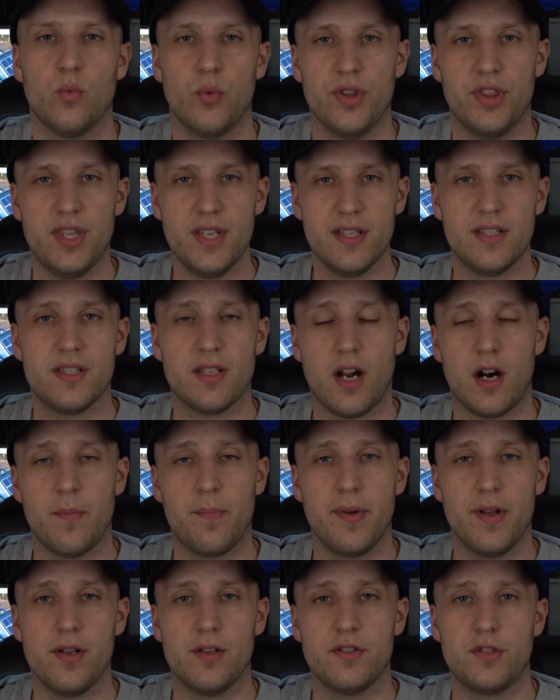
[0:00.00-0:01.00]
With this, our
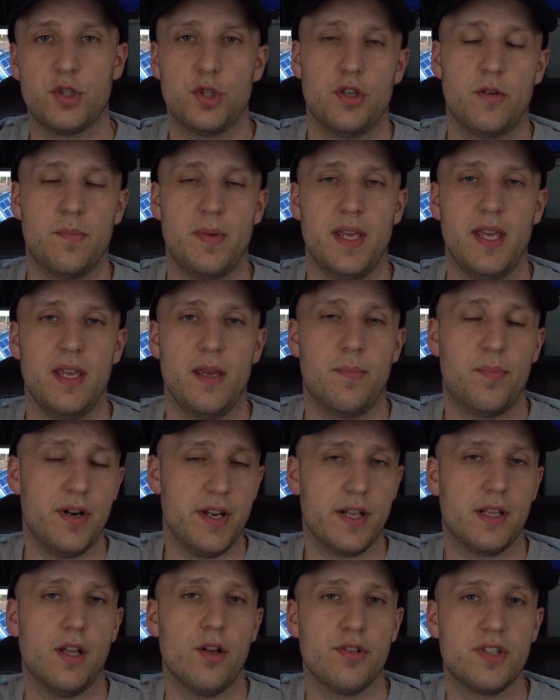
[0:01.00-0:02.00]
bills should be
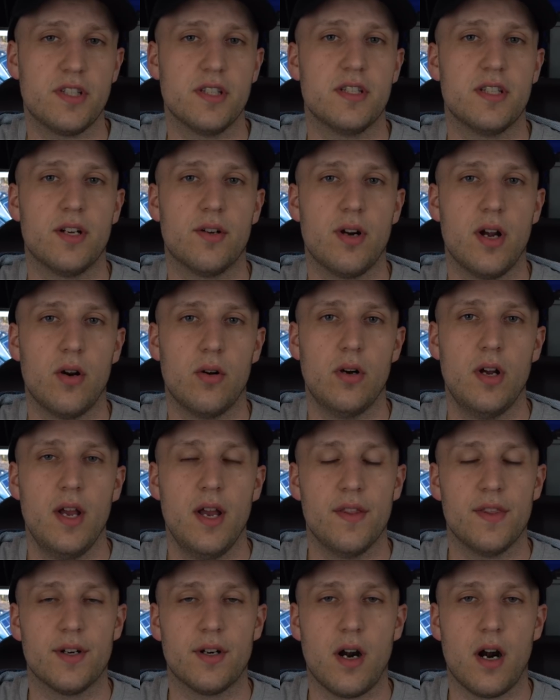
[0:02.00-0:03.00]
pretty close to zero.
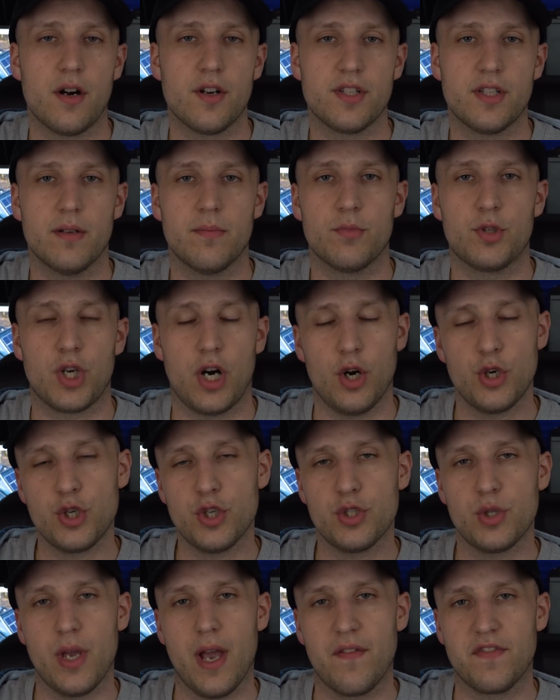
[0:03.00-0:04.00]
There are some
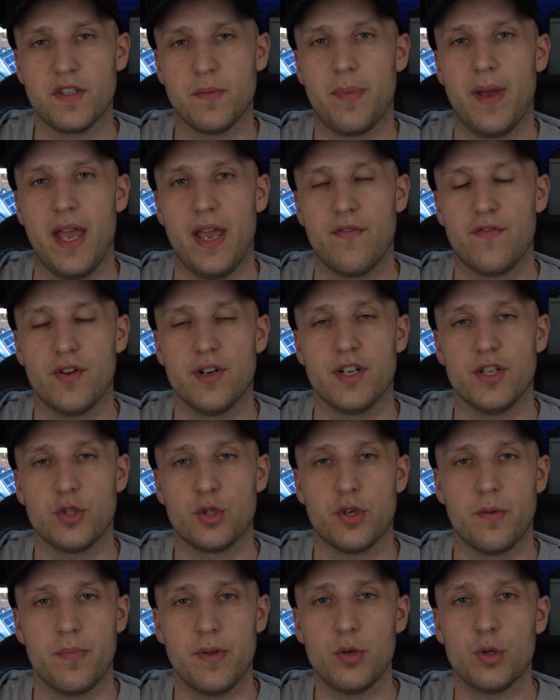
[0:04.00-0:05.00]
charges you have to pay for
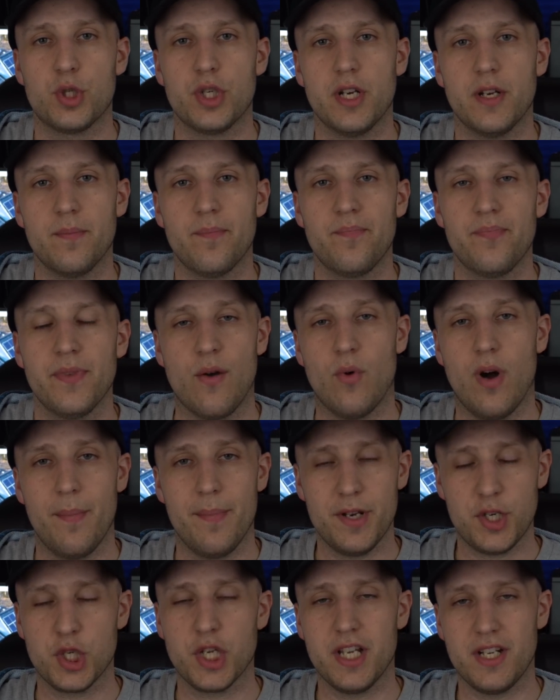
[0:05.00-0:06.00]
distribution. And while
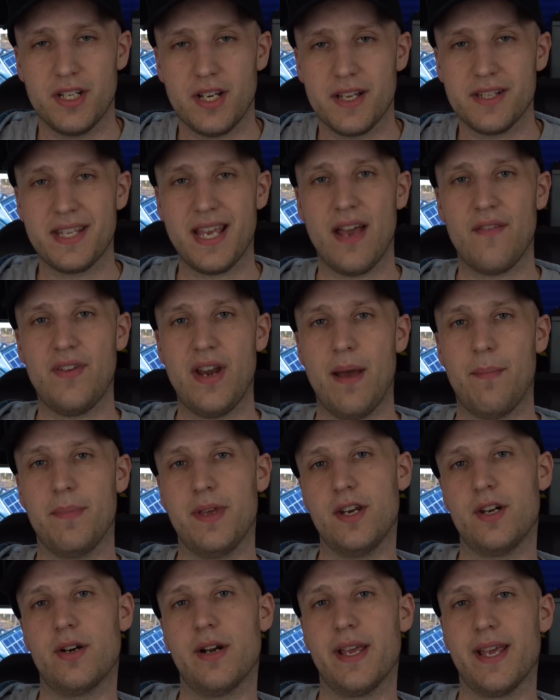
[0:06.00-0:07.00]
Michigan does have net
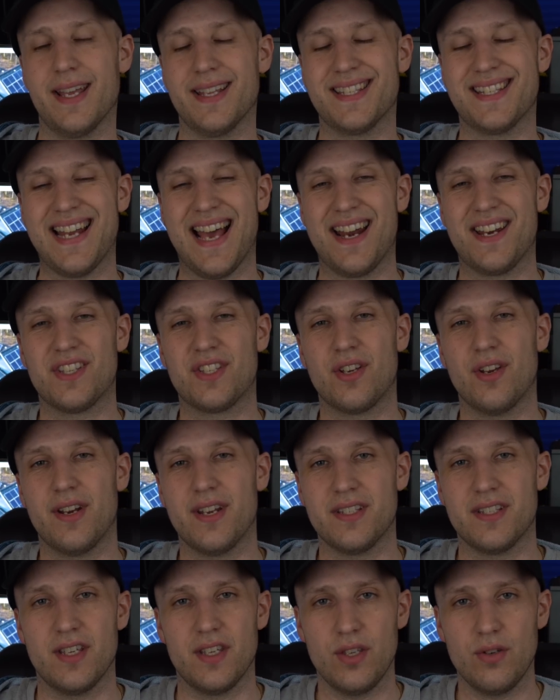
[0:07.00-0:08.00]
metering, it's not as good
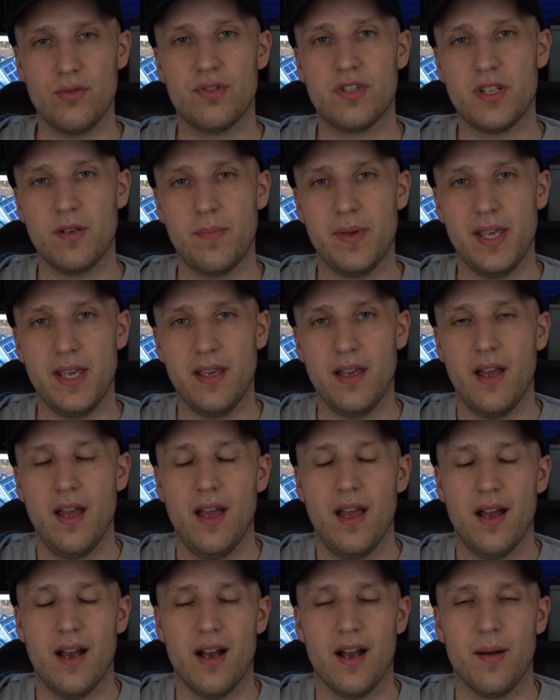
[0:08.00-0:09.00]
as it used to be.
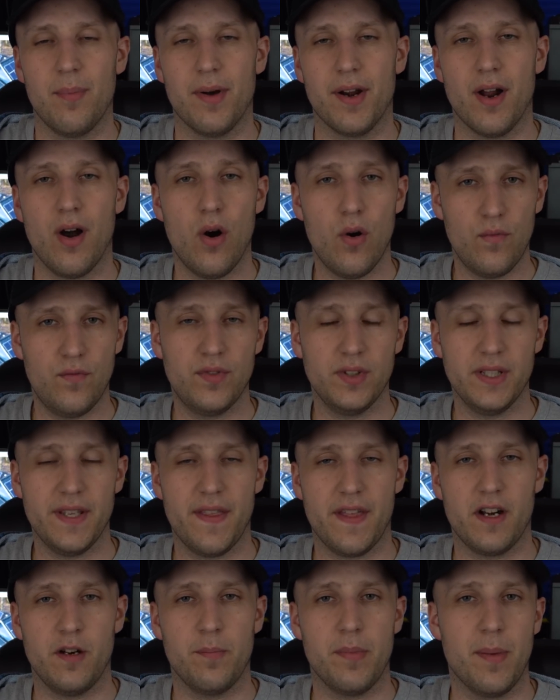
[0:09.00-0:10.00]
But hopefully
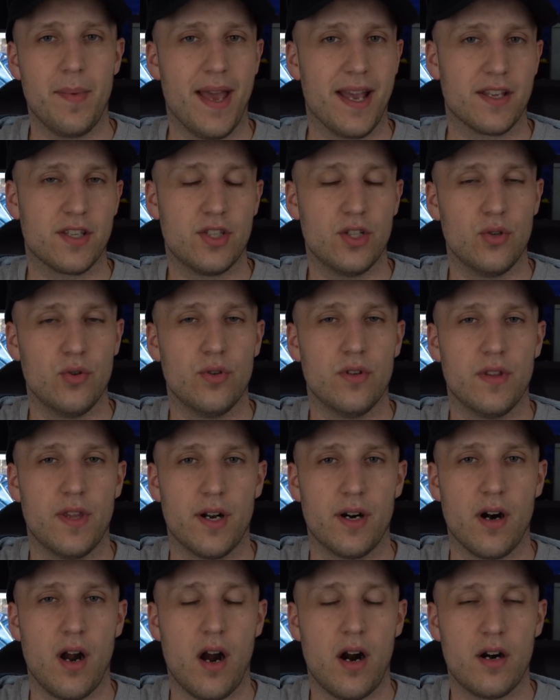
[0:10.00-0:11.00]
that'll be back soon.
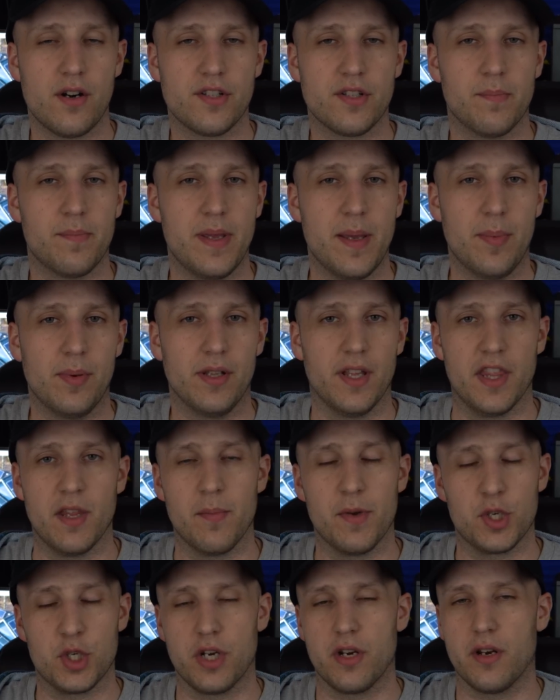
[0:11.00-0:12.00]
There are some people in the
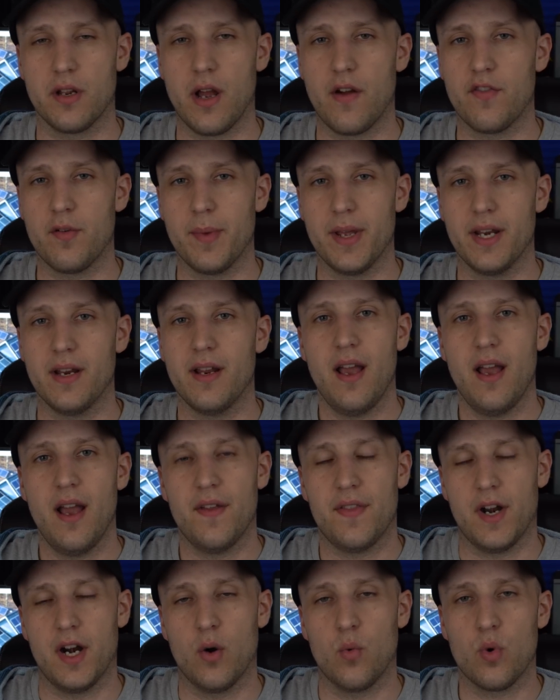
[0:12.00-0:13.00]
Michigan government
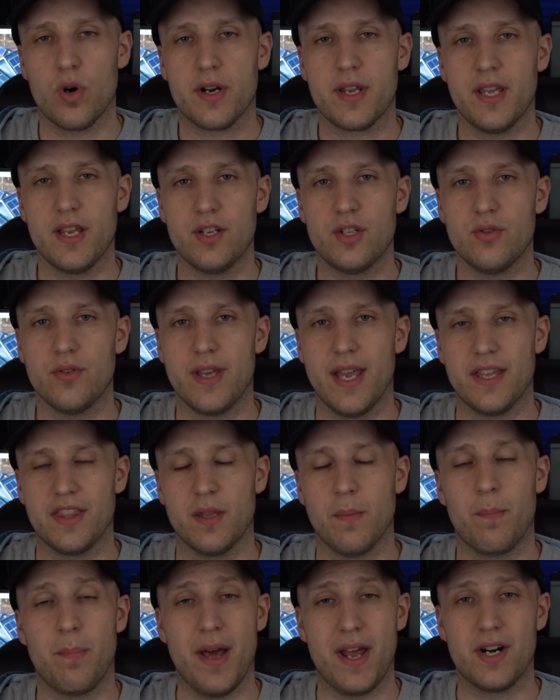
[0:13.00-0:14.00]
that are working to get
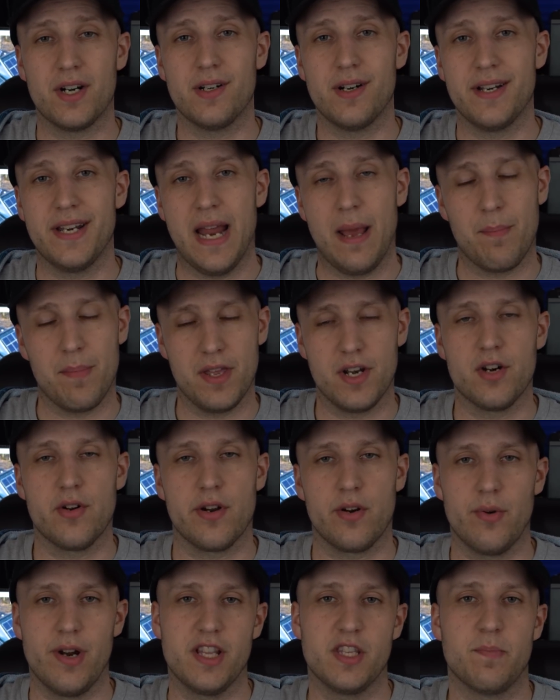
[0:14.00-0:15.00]
the better net
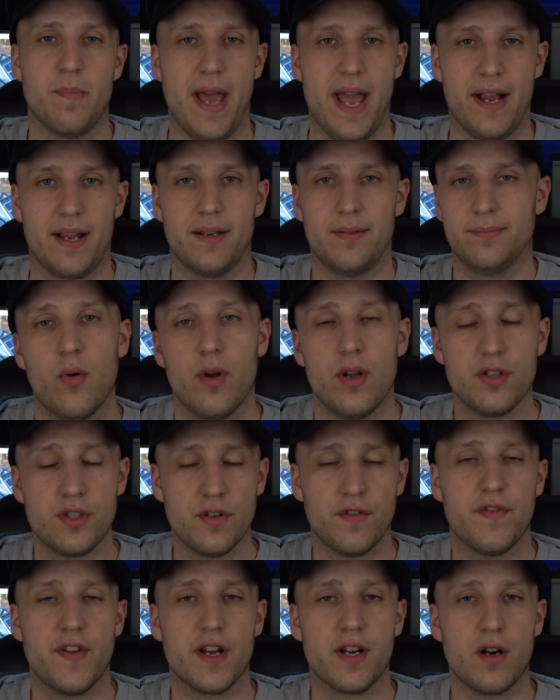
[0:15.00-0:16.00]
metering rates back. We also
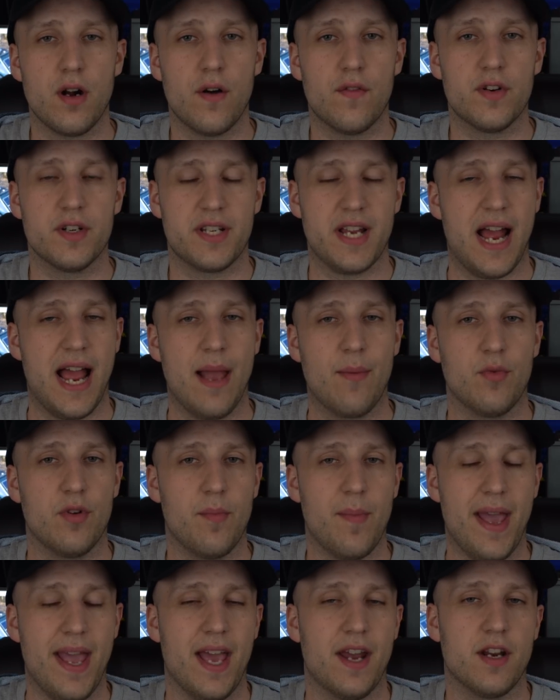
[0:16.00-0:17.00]
figure over time, we
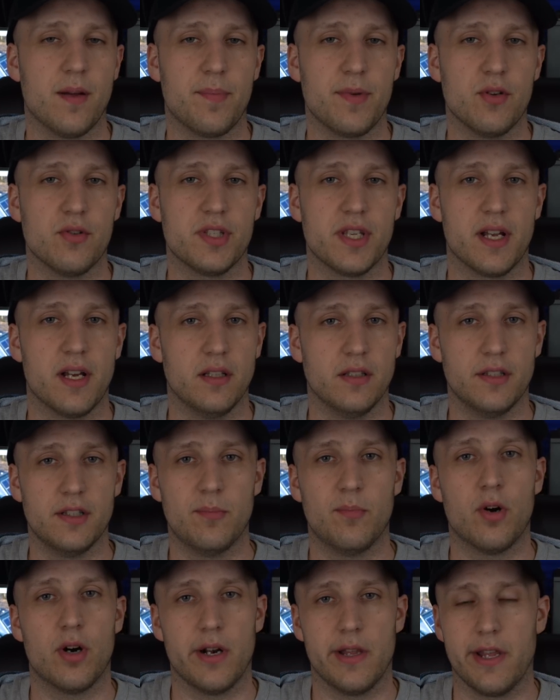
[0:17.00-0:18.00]
may end up using a little
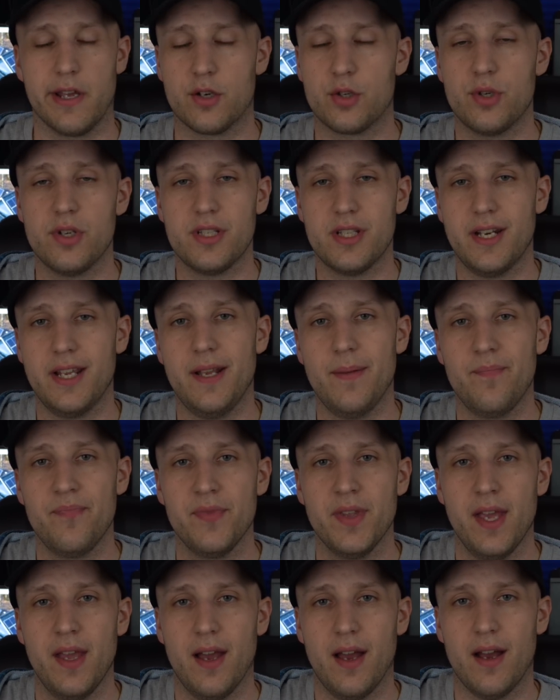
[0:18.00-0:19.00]
more electricity
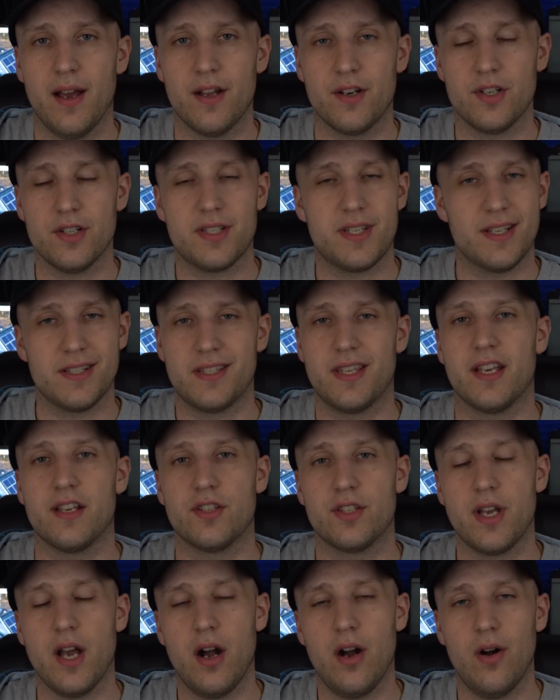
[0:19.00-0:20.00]
just as
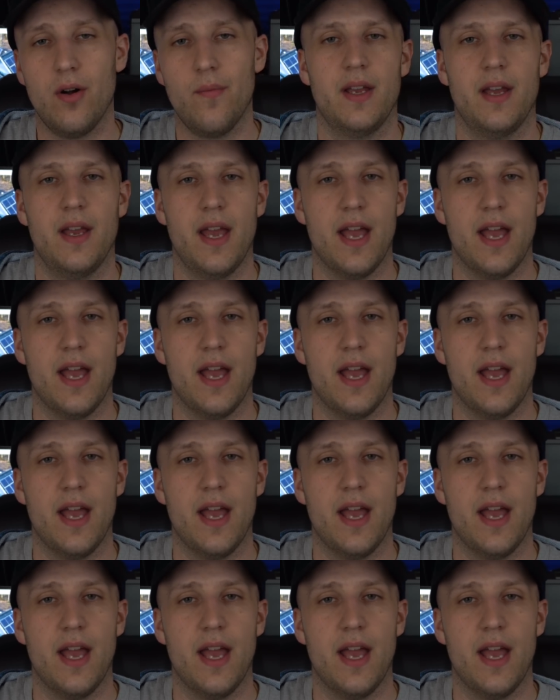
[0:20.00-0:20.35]
things go.